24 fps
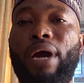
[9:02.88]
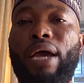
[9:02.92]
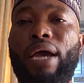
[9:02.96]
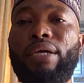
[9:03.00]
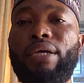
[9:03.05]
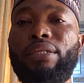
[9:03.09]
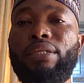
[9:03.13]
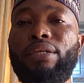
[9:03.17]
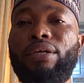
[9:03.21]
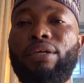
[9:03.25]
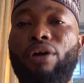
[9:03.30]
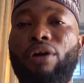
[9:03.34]

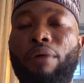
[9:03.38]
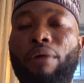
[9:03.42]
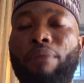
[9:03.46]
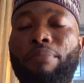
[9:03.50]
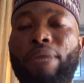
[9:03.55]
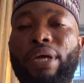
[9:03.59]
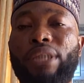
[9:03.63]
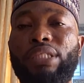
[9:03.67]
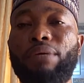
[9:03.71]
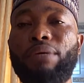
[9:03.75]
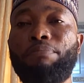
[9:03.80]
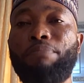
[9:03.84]
by the
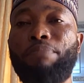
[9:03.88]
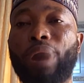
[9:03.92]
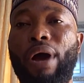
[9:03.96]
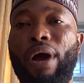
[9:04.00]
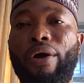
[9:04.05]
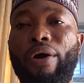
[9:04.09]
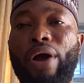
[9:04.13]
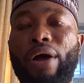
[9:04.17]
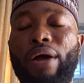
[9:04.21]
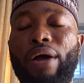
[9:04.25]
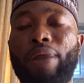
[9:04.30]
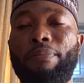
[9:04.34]
government in
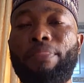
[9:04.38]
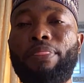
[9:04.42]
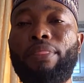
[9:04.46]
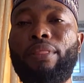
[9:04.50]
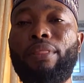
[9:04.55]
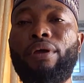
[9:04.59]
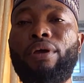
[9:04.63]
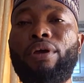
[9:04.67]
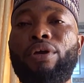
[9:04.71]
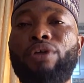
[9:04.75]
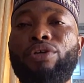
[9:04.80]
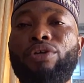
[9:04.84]
power
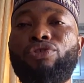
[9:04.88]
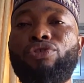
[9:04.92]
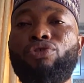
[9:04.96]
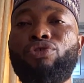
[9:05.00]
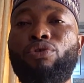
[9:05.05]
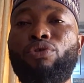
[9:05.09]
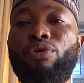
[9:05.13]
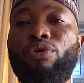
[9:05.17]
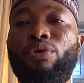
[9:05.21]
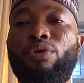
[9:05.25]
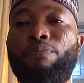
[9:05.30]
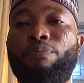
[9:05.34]

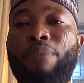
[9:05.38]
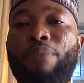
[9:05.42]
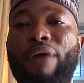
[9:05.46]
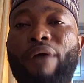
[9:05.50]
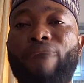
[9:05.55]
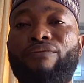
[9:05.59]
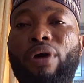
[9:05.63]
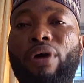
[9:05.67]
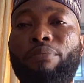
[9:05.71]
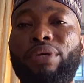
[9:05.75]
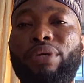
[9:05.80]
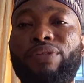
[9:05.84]
to
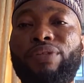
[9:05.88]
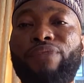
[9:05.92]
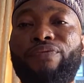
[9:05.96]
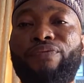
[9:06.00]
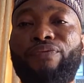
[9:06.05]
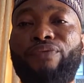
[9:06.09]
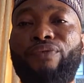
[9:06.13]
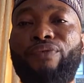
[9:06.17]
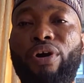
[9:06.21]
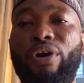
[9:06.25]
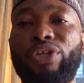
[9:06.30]
perform its